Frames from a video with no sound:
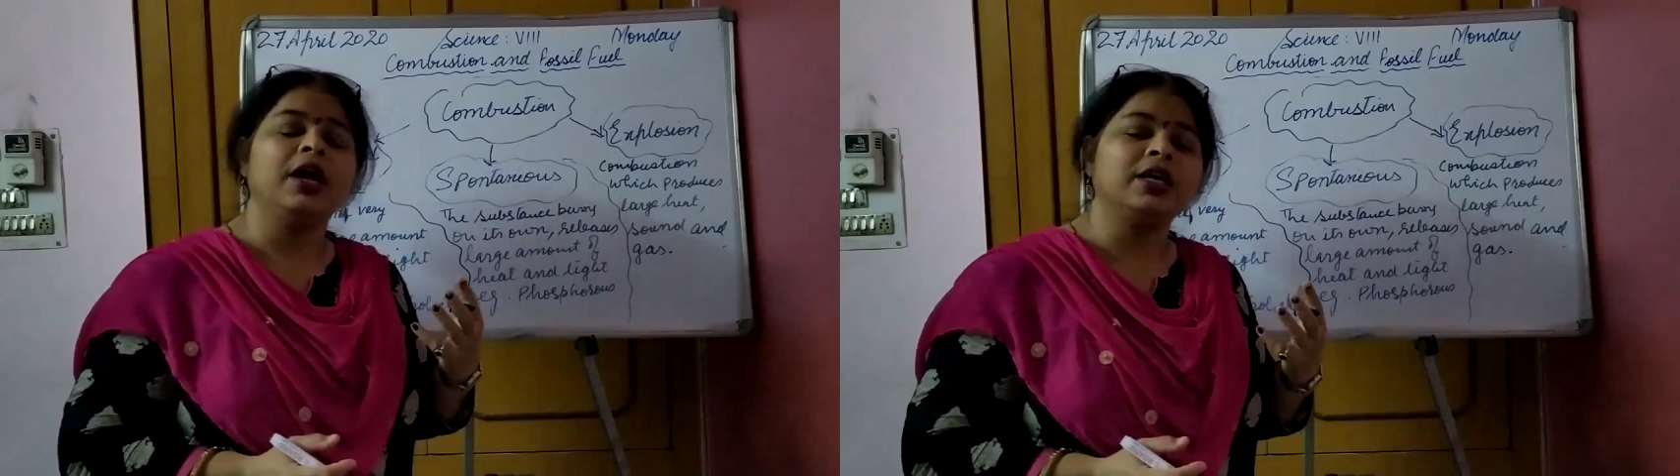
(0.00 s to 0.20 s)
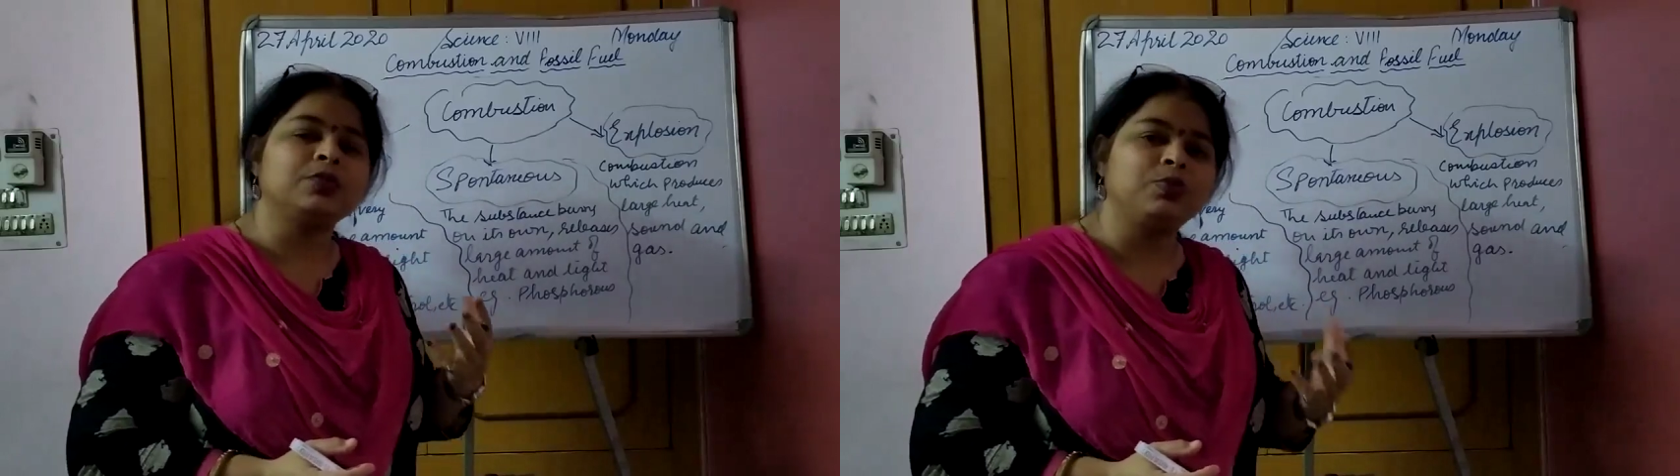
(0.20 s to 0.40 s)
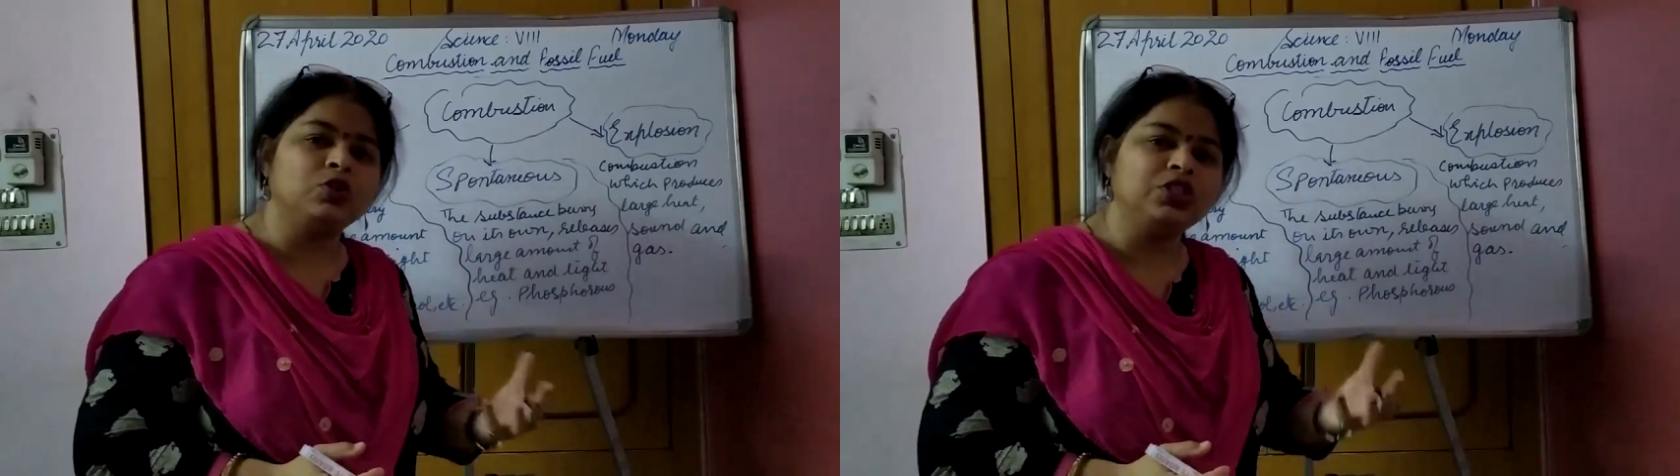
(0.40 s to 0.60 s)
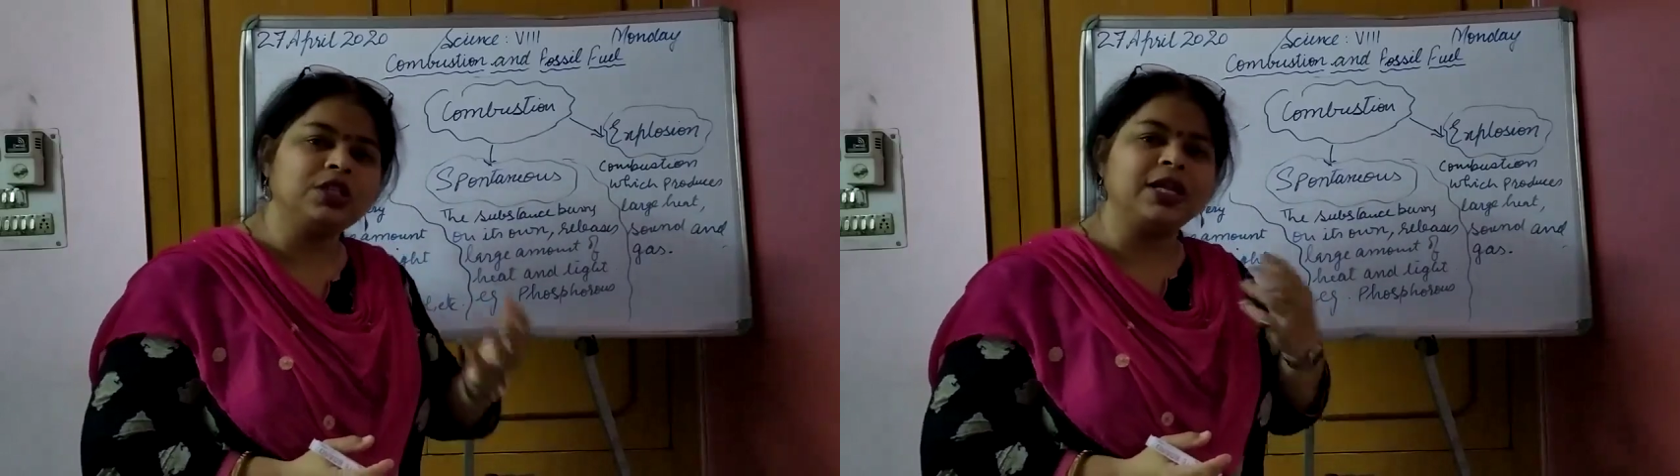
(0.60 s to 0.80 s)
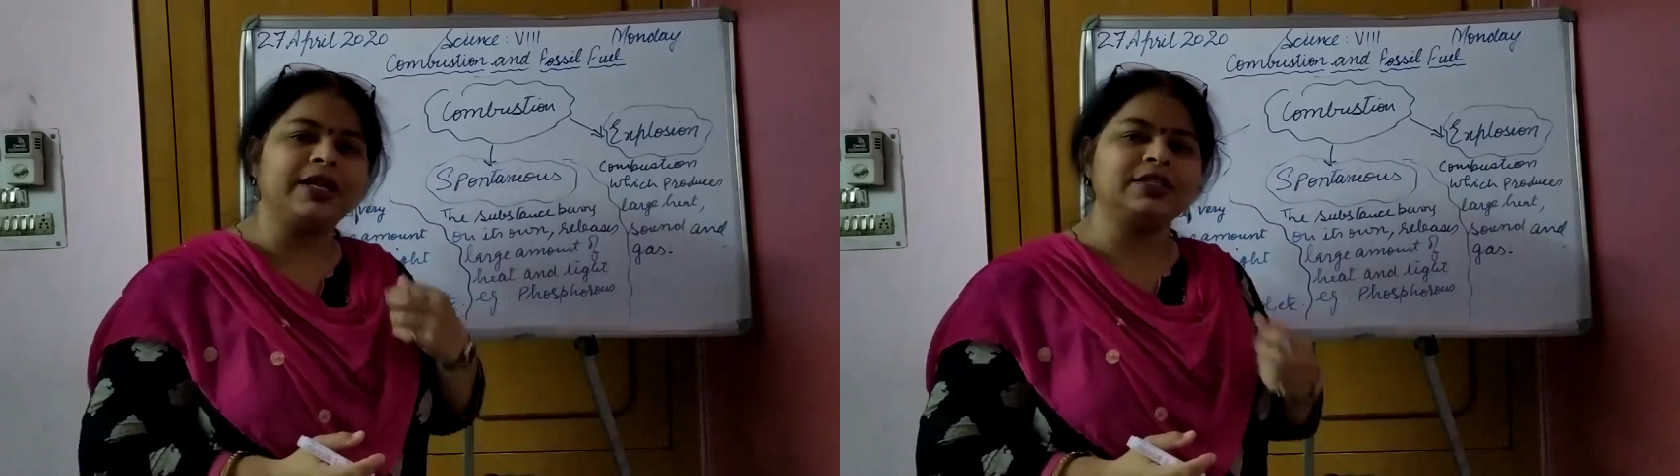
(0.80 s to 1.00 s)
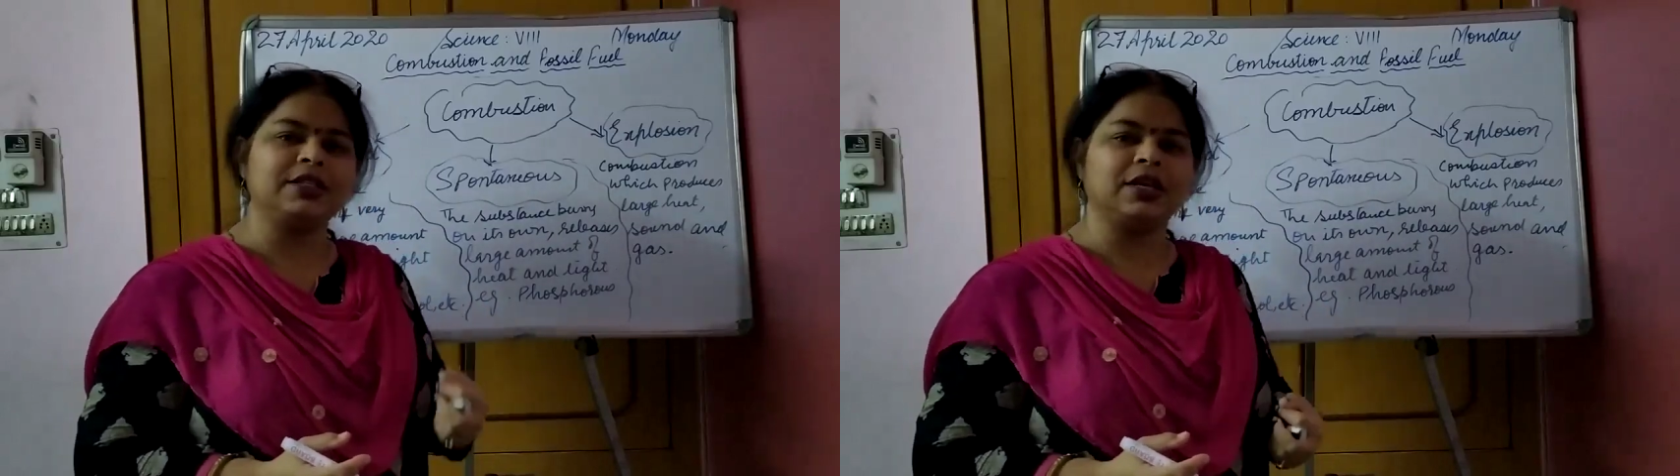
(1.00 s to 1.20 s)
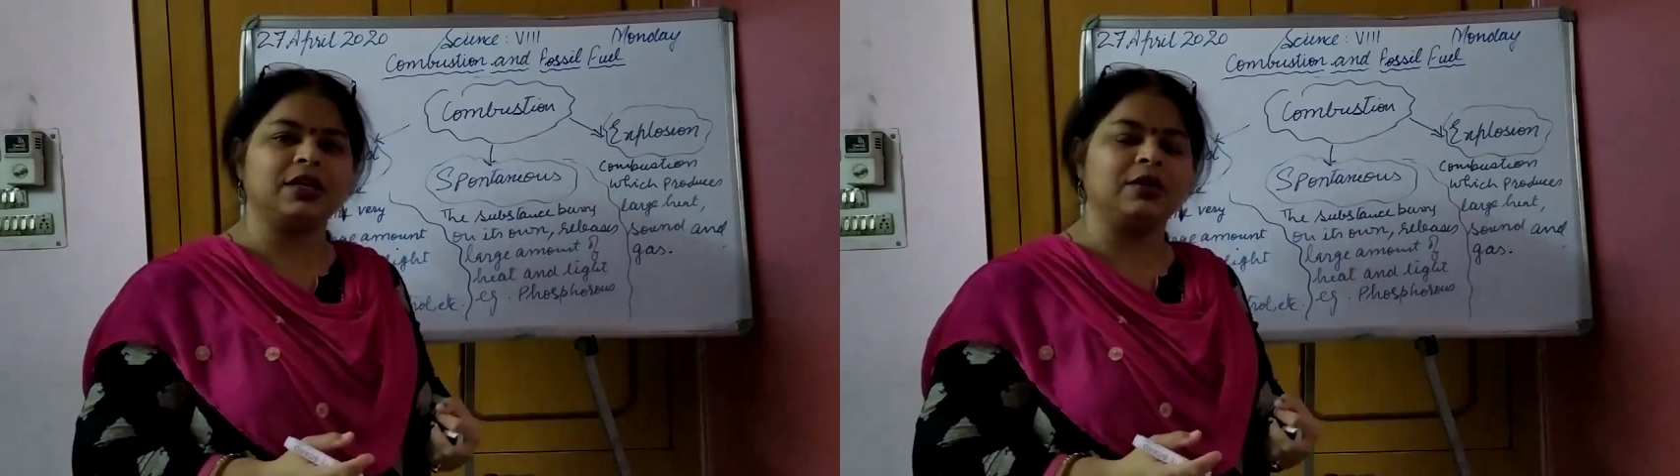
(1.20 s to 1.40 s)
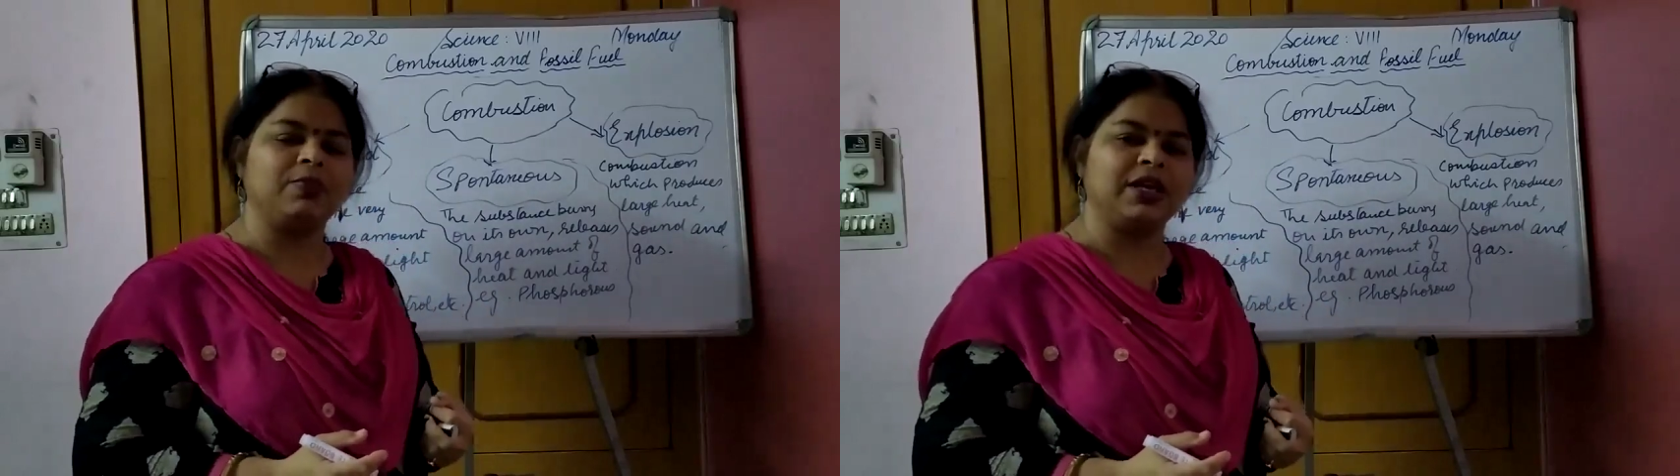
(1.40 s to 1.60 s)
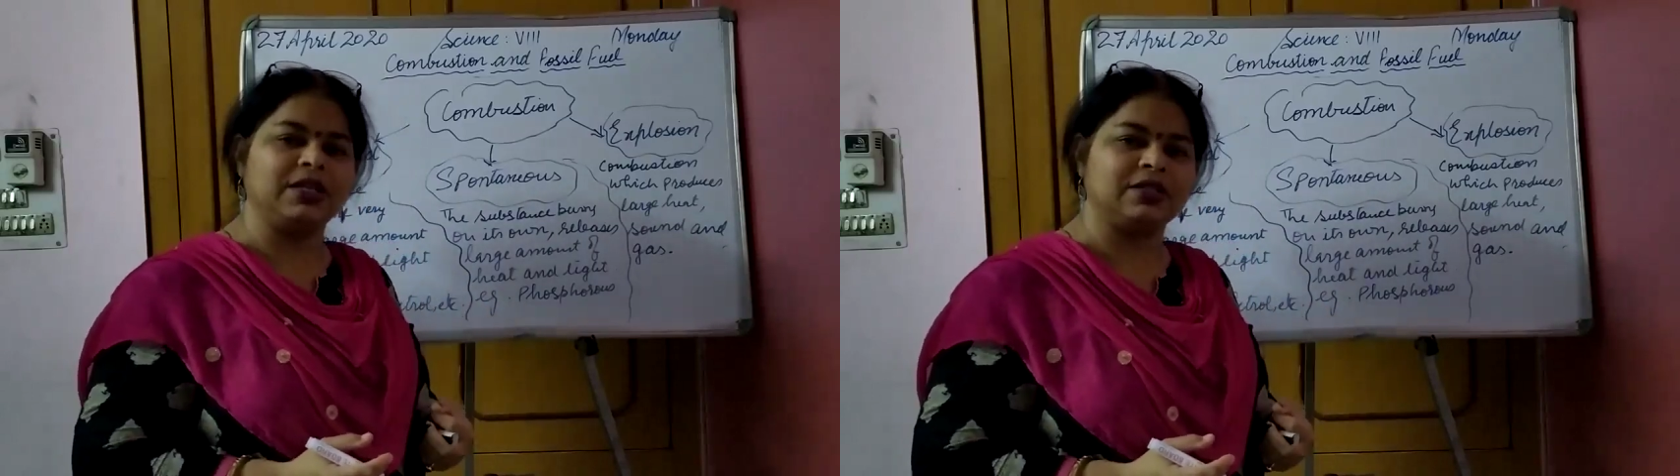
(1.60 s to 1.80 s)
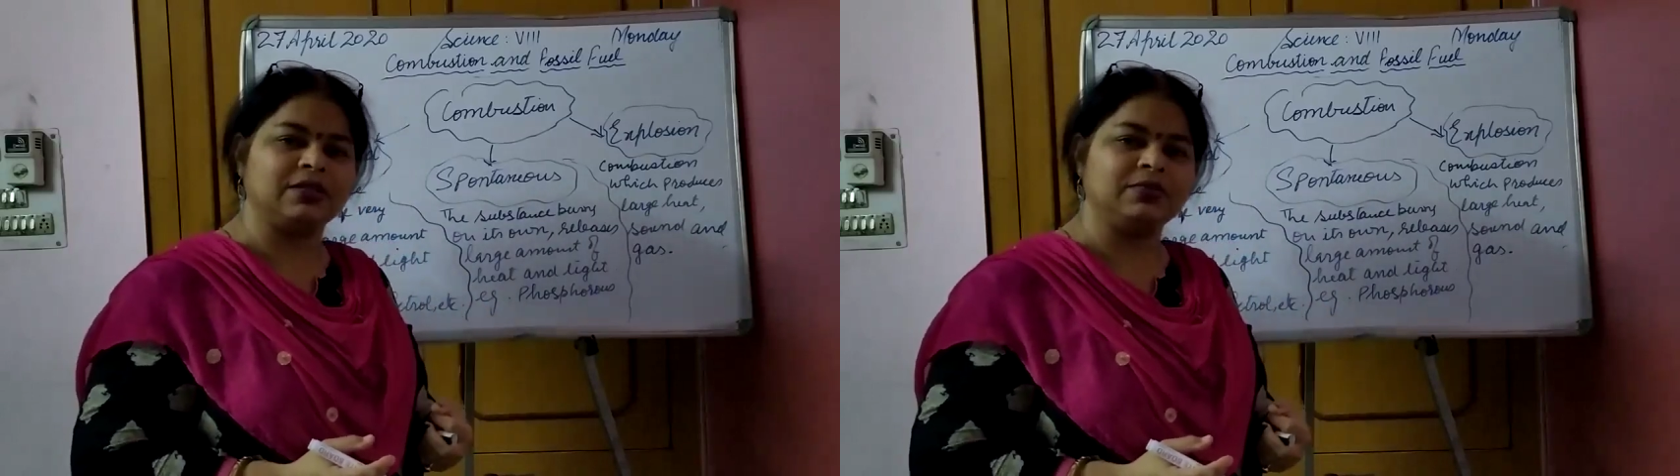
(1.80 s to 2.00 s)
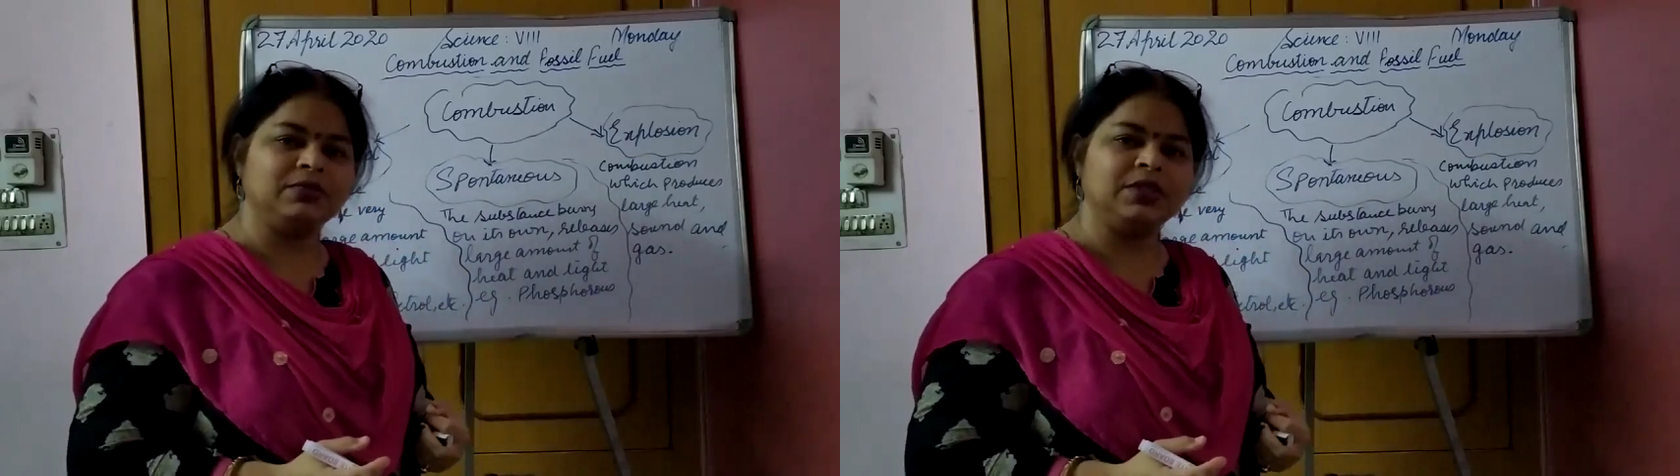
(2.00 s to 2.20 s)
explosion that is taking place